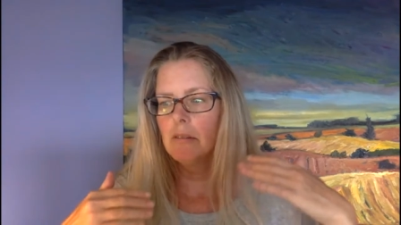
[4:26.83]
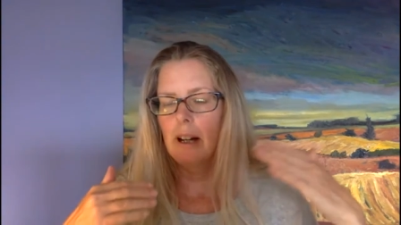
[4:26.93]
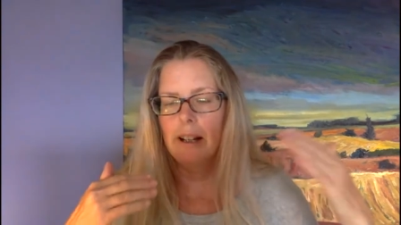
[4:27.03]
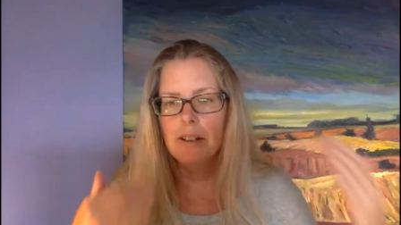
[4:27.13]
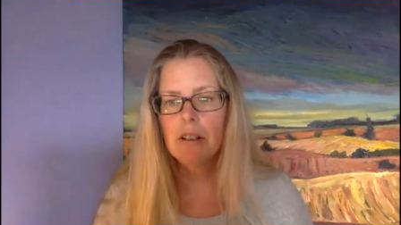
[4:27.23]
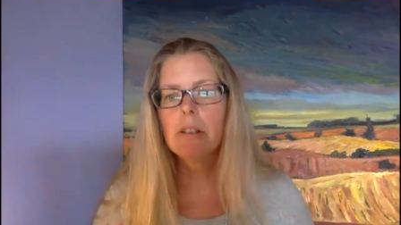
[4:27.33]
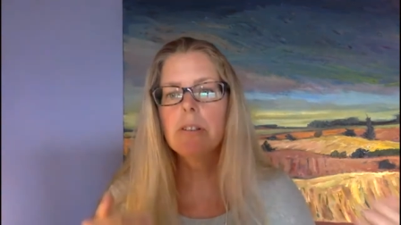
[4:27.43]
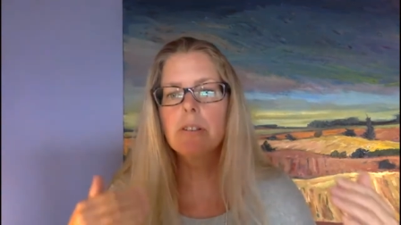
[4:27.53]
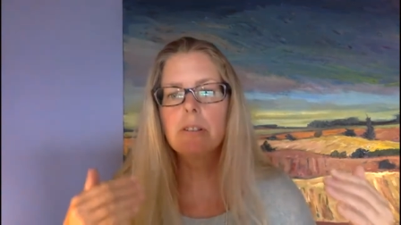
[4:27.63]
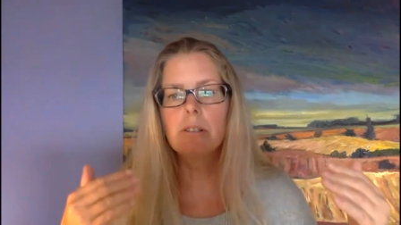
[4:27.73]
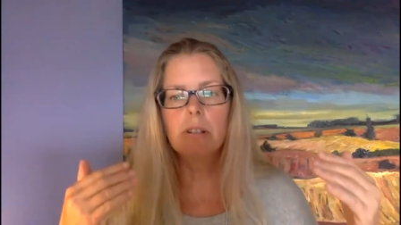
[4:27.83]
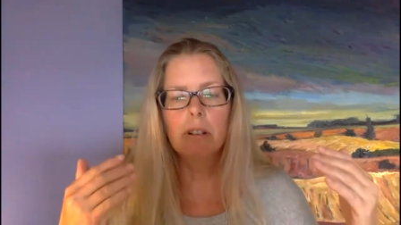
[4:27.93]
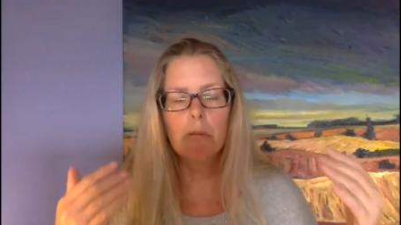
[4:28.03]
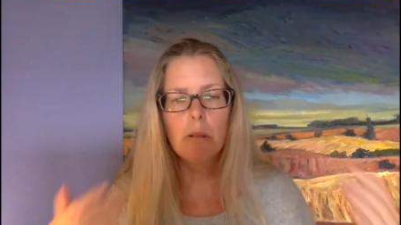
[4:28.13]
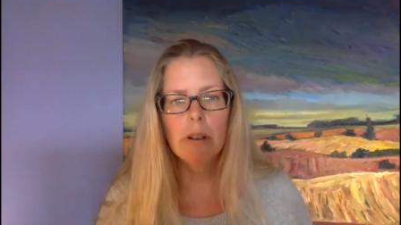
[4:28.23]
ideas
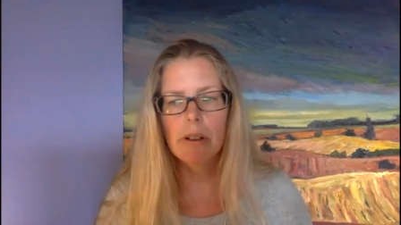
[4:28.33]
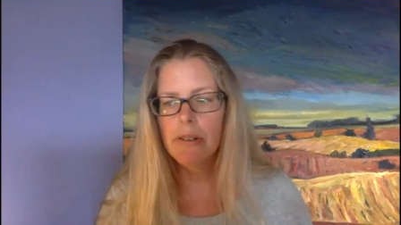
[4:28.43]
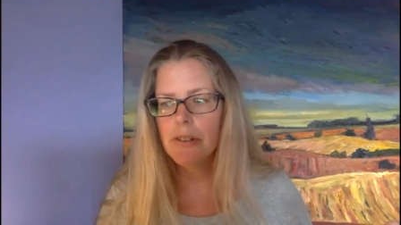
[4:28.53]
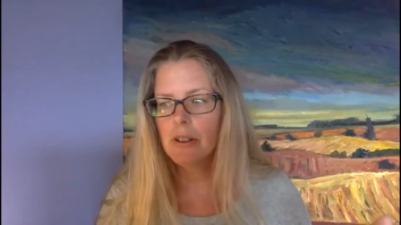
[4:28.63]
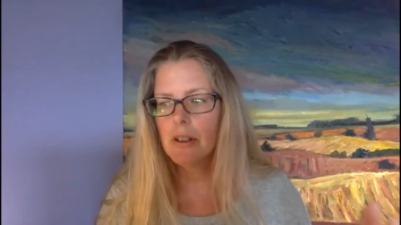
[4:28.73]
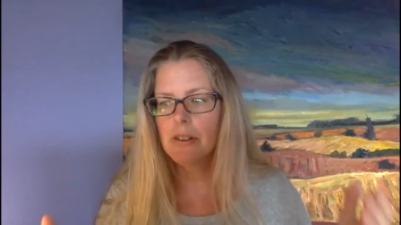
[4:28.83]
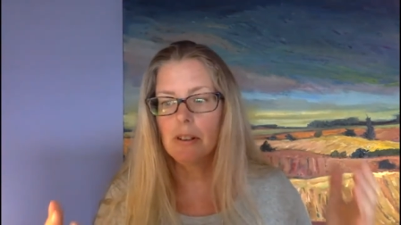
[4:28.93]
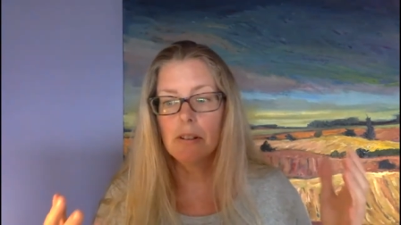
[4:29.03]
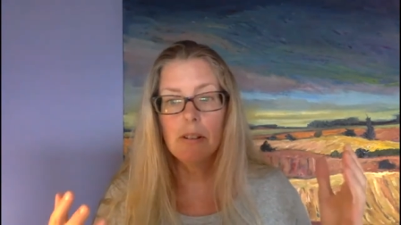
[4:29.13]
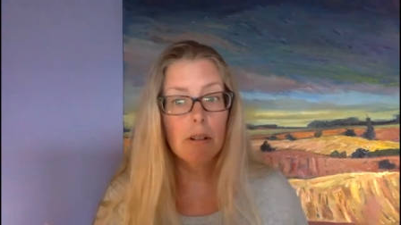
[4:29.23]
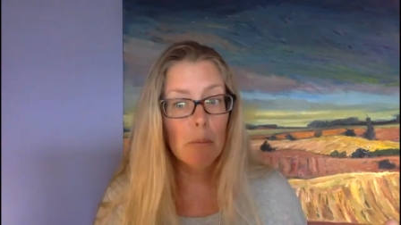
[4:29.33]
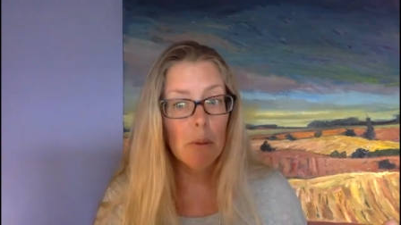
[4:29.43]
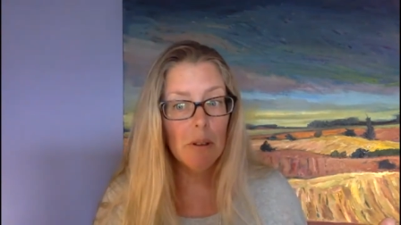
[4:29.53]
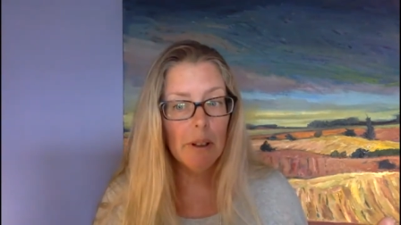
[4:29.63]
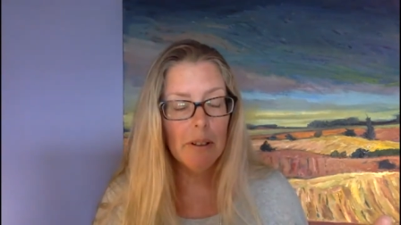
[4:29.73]
or words is a
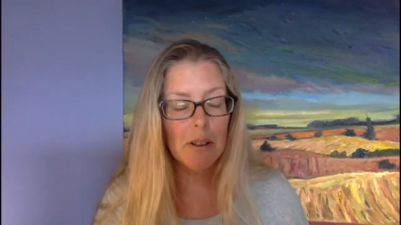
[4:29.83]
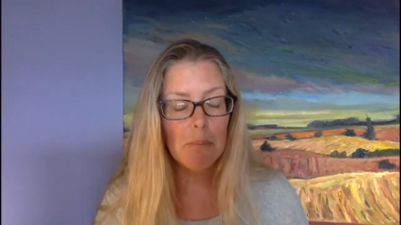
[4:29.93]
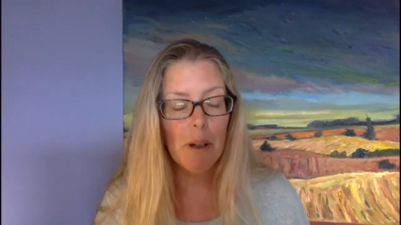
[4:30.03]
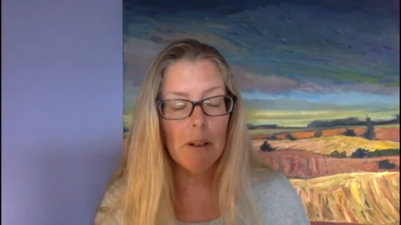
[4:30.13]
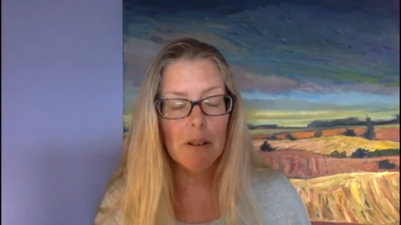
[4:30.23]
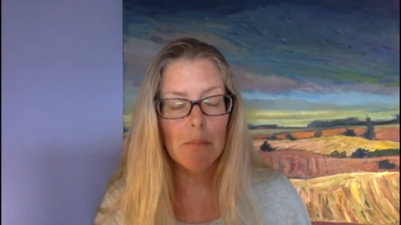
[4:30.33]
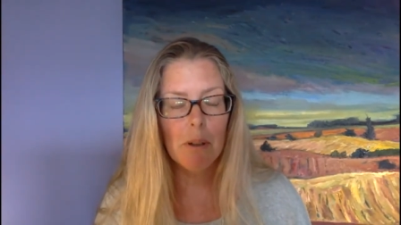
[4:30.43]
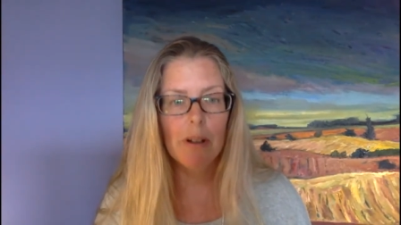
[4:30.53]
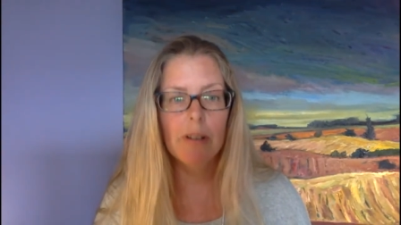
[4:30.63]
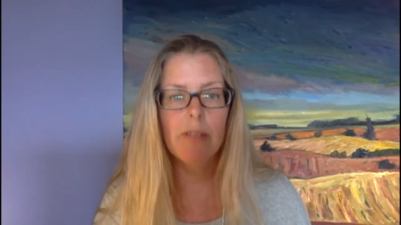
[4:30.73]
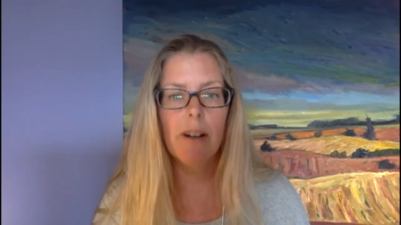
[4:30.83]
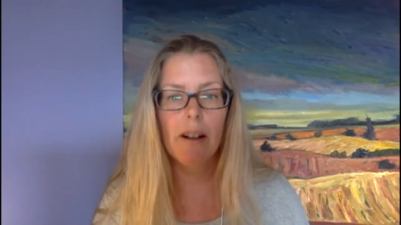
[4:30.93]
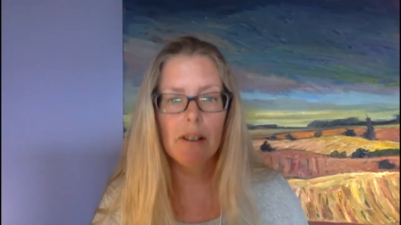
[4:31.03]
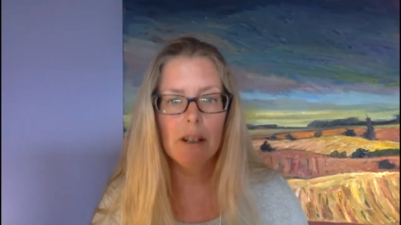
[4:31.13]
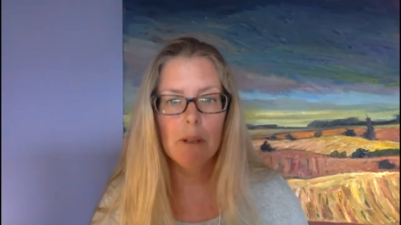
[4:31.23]
normal and expected part of
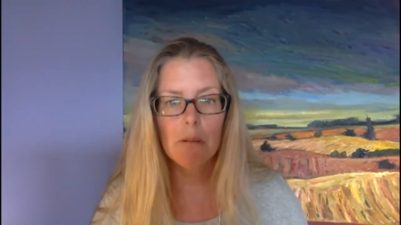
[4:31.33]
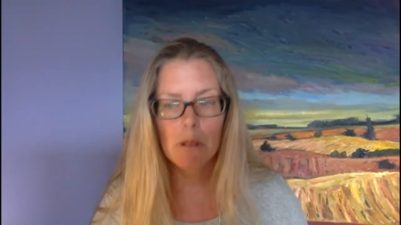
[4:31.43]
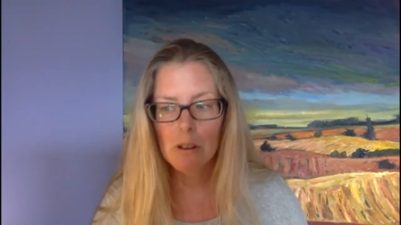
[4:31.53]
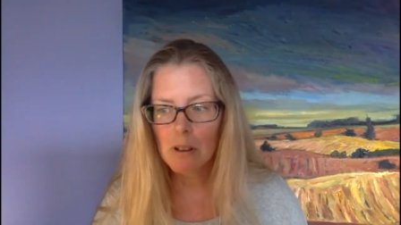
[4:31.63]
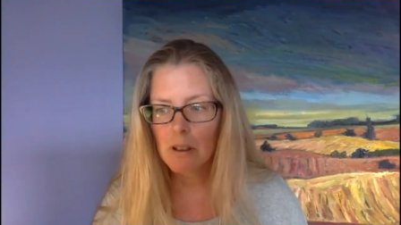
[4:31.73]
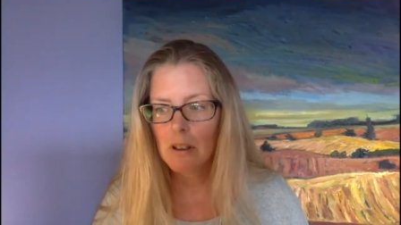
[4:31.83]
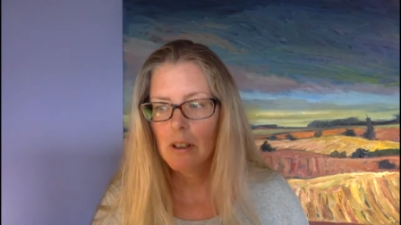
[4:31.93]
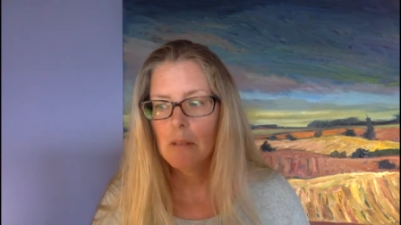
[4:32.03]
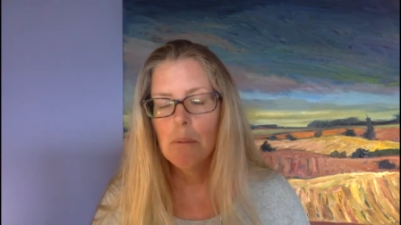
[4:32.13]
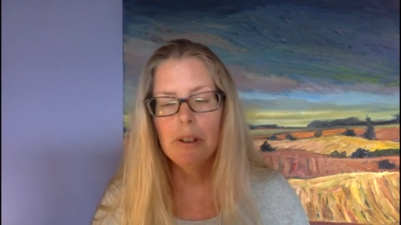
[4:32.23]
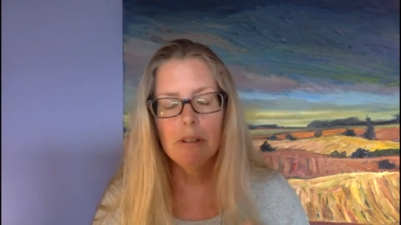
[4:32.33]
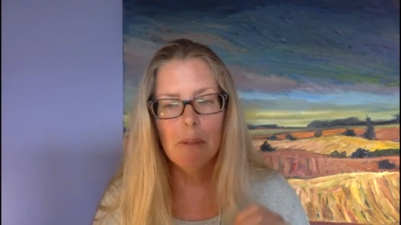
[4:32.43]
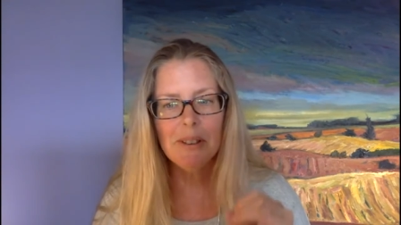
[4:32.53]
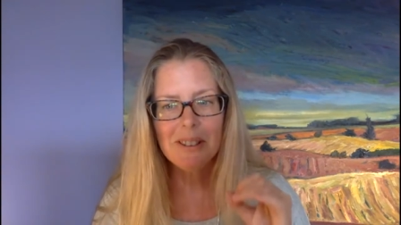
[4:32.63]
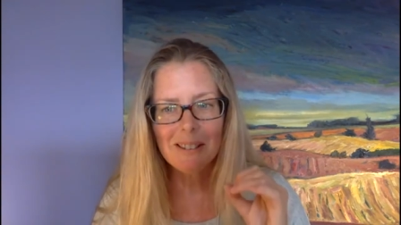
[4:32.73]
academic work, but you
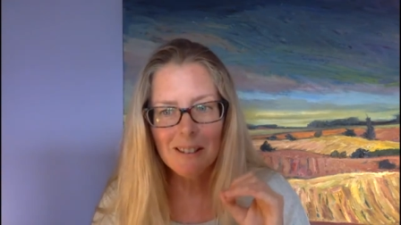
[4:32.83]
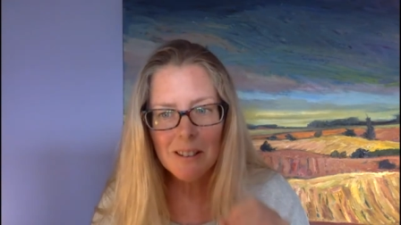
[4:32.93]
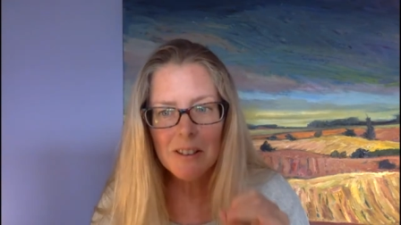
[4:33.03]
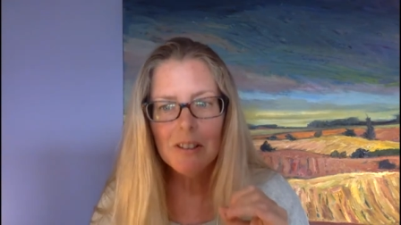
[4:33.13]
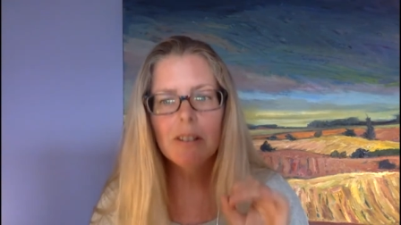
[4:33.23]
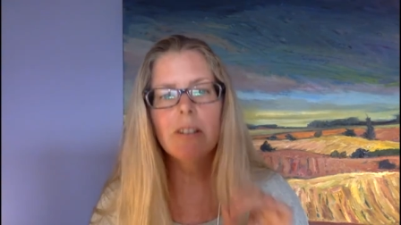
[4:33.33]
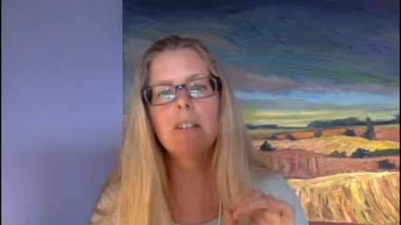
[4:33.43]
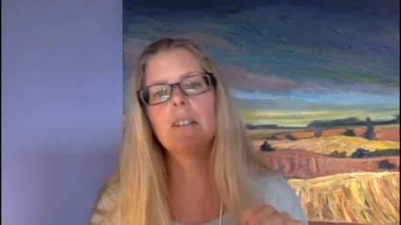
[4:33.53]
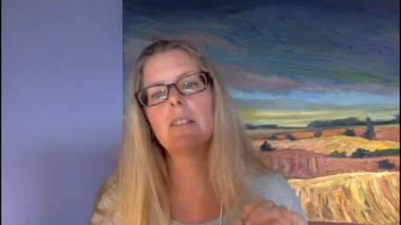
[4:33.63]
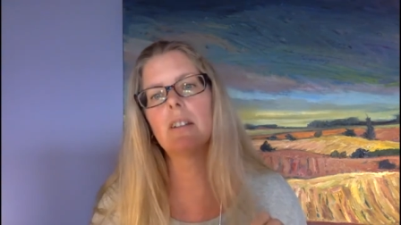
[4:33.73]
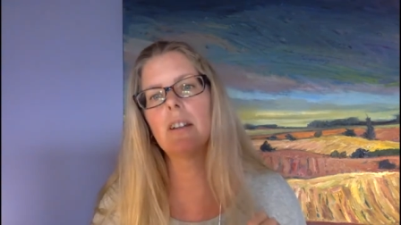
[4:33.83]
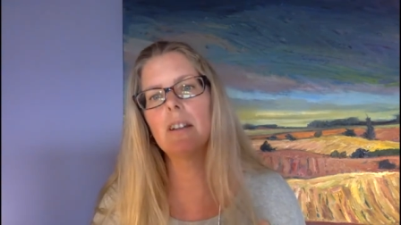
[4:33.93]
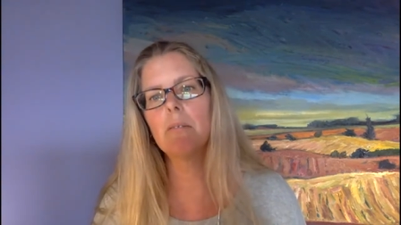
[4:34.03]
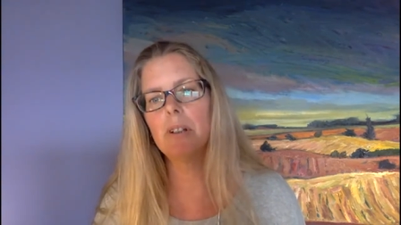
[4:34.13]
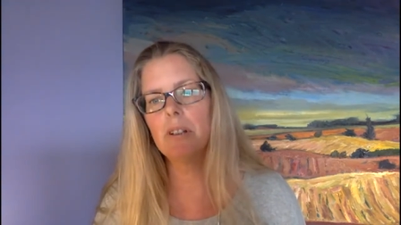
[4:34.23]
must clearly
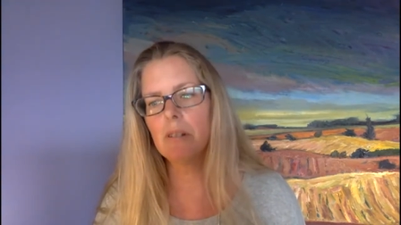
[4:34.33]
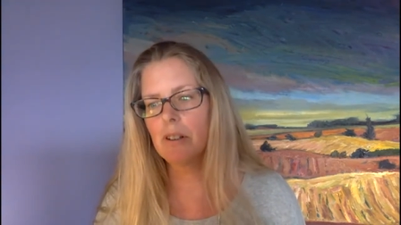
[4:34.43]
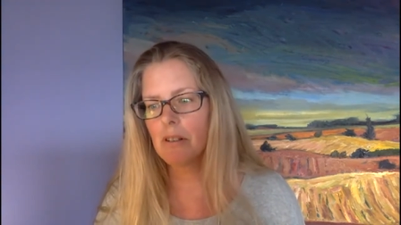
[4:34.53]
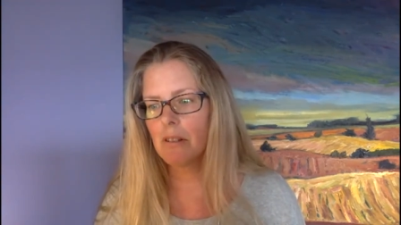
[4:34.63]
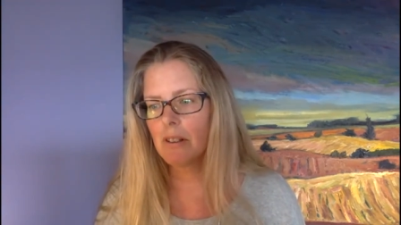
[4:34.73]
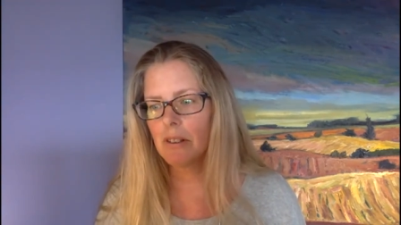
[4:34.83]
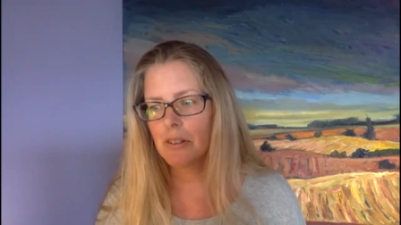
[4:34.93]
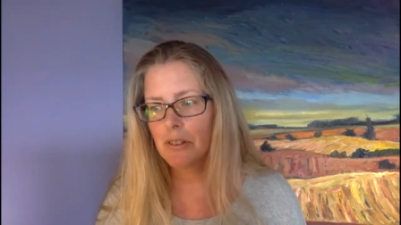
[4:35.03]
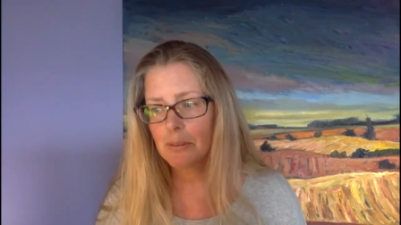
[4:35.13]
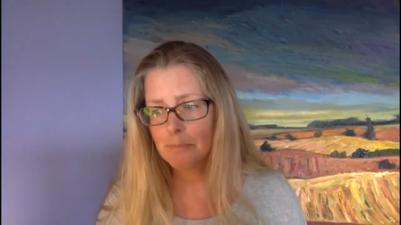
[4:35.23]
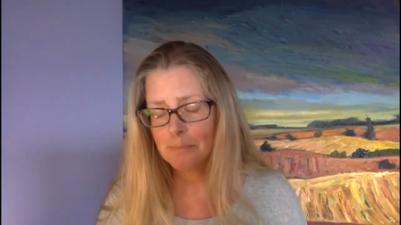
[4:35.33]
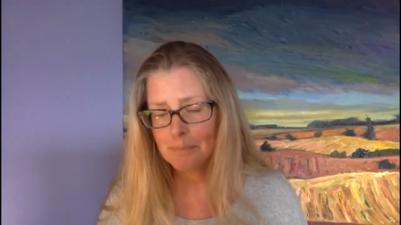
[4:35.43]
indicate when you are doing this.